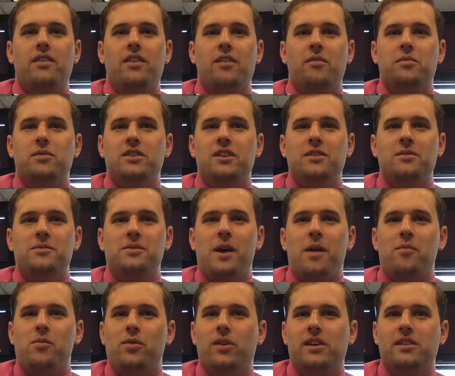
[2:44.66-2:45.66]
They presented them a
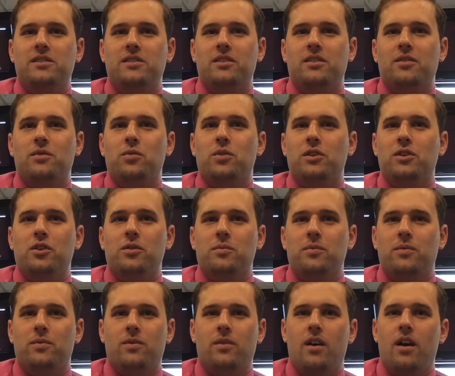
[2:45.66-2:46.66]
couple ways. One
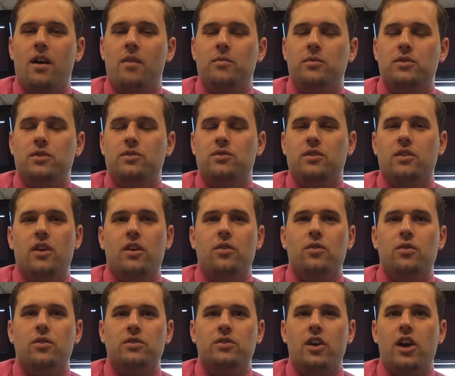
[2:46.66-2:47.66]
group was using like
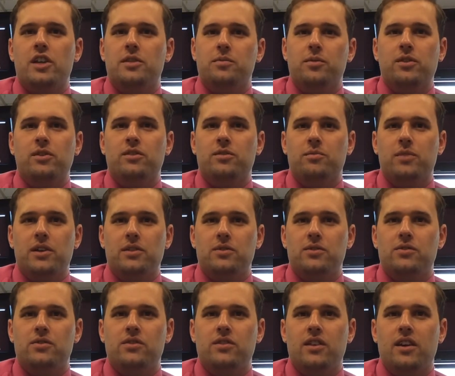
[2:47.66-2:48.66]
Google Slides, putting some
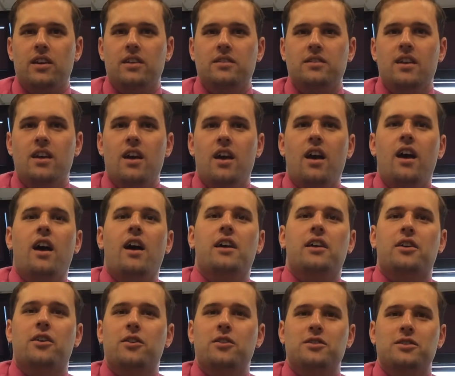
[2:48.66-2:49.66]
pictures and things.
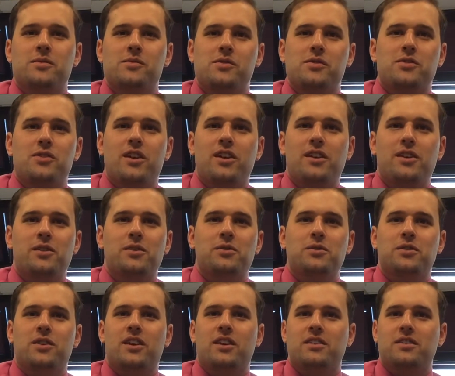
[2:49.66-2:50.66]
I encouraged them to try to
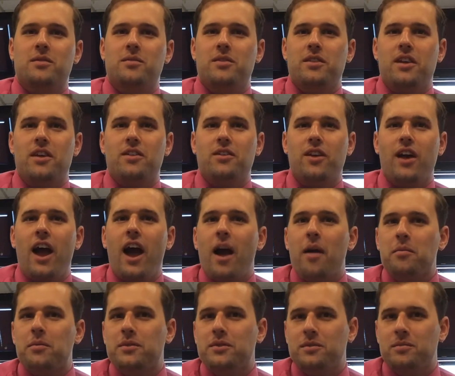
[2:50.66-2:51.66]
use like some of the other
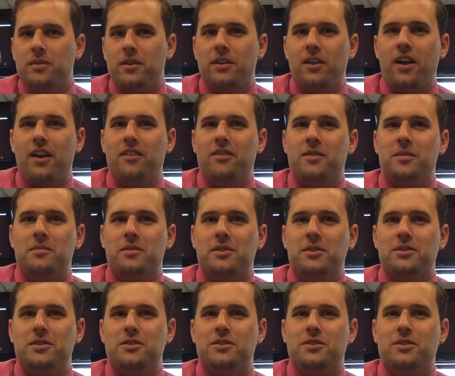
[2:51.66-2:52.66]
apps, but a lot of them
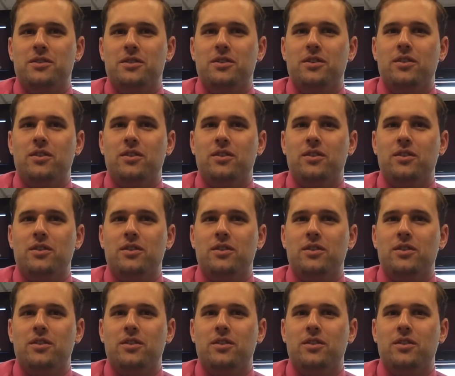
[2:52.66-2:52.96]
are just